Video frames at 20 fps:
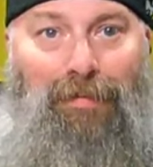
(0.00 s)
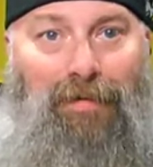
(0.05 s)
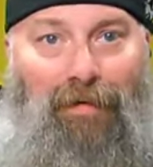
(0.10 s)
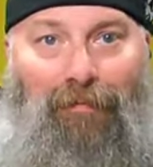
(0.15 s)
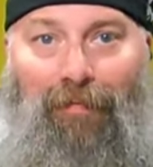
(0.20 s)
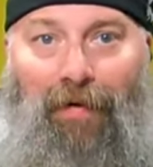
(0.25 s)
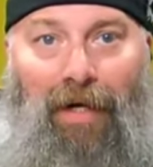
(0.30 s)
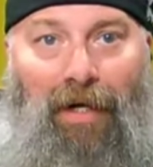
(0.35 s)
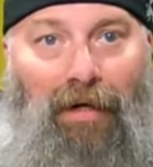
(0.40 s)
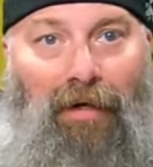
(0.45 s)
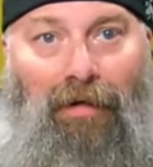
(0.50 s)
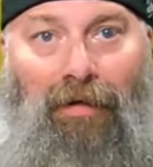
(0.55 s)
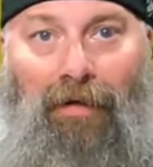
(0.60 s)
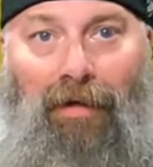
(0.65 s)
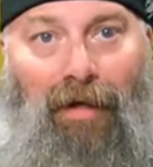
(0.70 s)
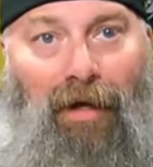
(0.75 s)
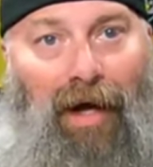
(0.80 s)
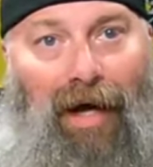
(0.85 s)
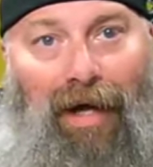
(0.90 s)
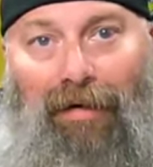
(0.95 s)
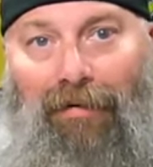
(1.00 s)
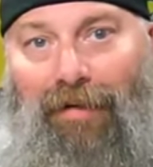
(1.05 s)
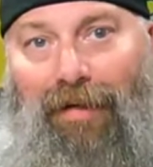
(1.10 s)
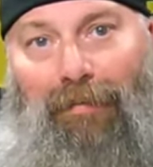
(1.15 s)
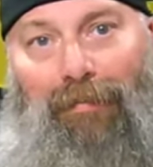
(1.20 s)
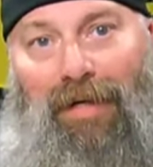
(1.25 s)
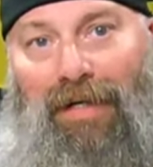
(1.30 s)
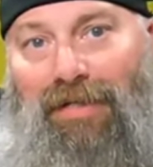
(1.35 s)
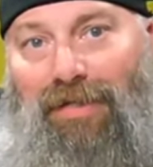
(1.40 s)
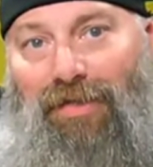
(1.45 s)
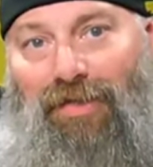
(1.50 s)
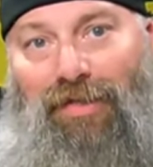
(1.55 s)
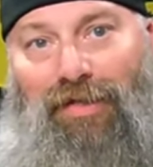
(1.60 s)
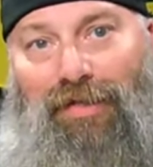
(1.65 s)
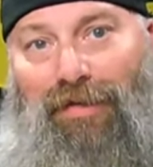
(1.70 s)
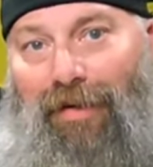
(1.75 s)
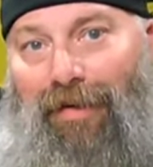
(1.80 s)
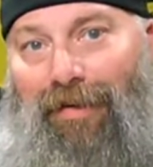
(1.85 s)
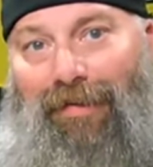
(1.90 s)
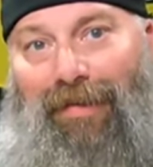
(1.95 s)
seems to fail. I don't get
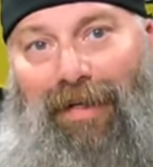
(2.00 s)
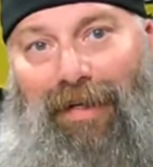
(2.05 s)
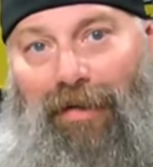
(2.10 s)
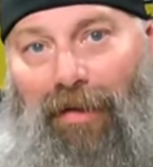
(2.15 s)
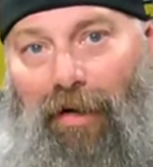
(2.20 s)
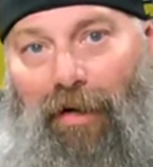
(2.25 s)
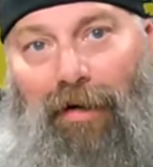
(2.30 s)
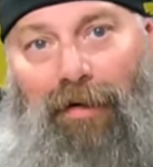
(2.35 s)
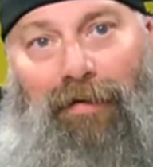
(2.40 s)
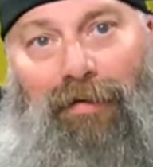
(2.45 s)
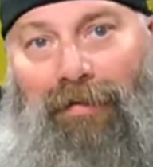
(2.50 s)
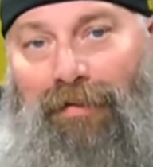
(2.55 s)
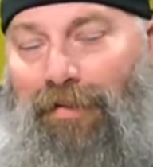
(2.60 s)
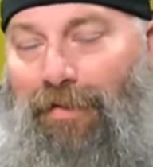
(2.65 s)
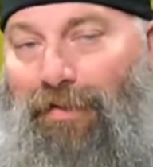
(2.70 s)
messages all day long.